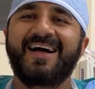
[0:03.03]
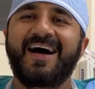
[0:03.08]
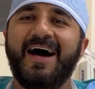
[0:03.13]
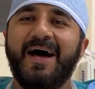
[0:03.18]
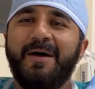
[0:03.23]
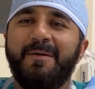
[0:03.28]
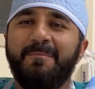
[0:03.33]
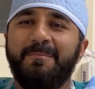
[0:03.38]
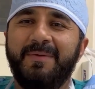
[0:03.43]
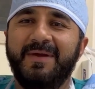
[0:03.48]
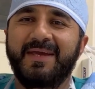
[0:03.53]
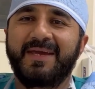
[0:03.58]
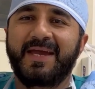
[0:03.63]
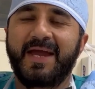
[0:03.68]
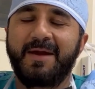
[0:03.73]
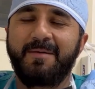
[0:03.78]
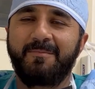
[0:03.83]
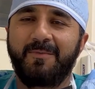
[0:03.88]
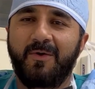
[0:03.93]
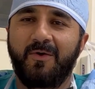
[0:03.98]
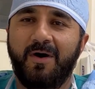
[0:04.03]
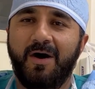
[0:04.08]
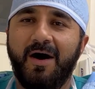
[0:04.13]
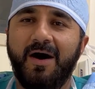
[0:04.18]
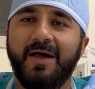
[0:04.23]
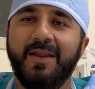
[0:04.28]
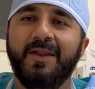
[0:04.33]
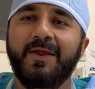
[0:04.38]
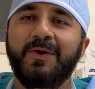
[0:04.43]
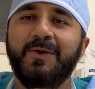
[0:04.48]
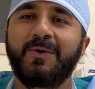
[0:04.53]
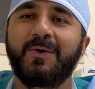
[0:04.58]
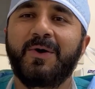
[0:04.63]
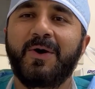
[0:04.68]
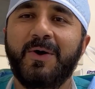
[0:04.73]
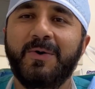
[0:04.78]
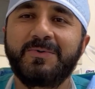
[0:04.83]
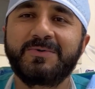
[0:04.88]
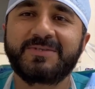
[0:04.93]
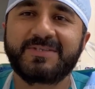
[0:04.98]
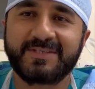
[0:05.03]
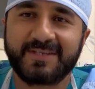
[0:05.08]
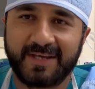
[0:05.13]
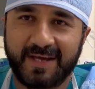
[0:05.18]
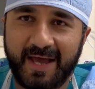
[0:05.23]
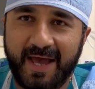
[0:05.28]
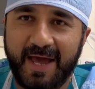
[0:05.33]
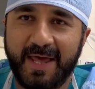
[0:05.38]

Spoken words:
I'm PK Mohan, your host,